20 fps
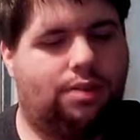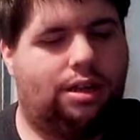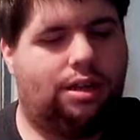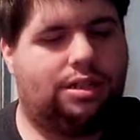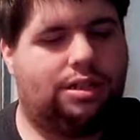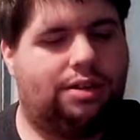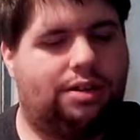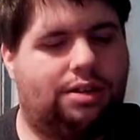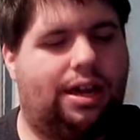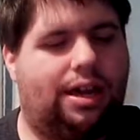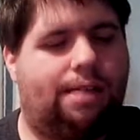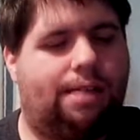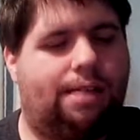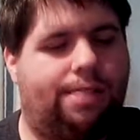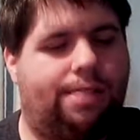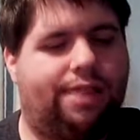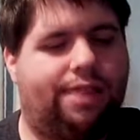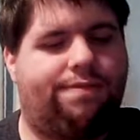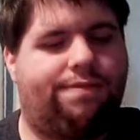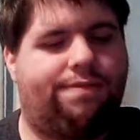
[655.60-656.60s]
so yeah,
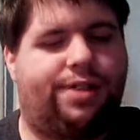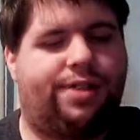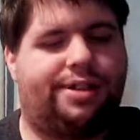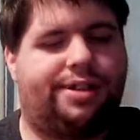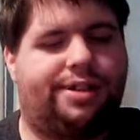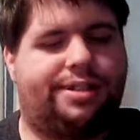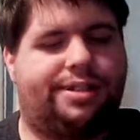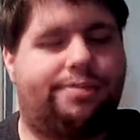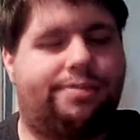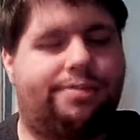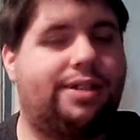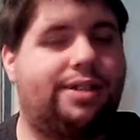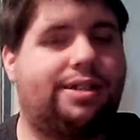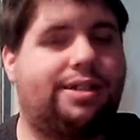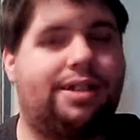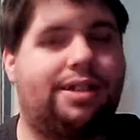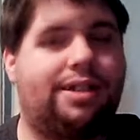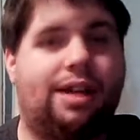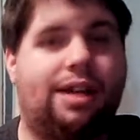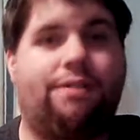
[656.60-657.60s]
Megan Fox
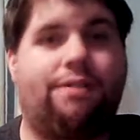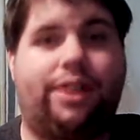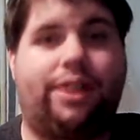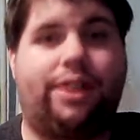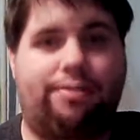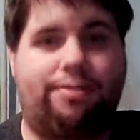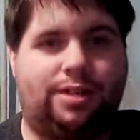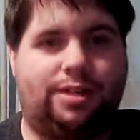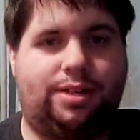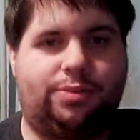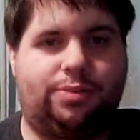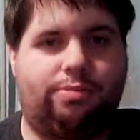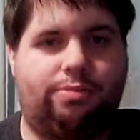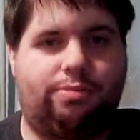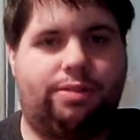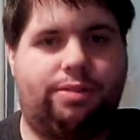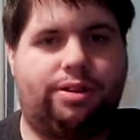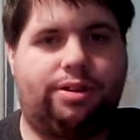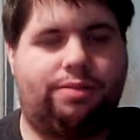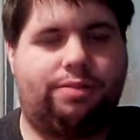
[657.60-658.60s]
basically got fired by
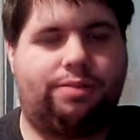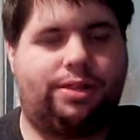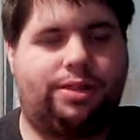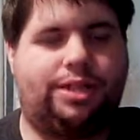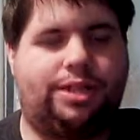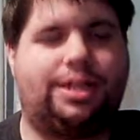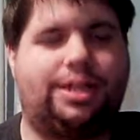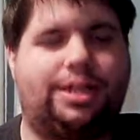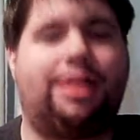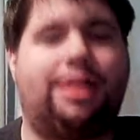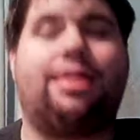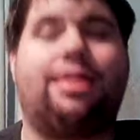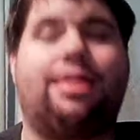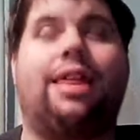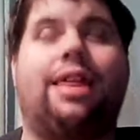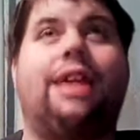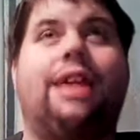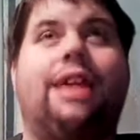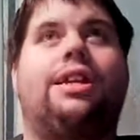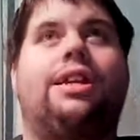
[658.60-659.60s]
Spielberg, to which I say
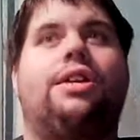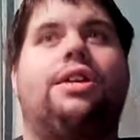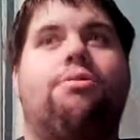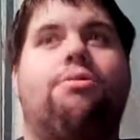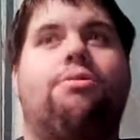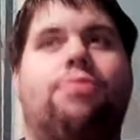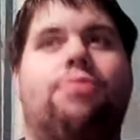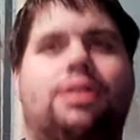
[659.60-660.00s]
thank you,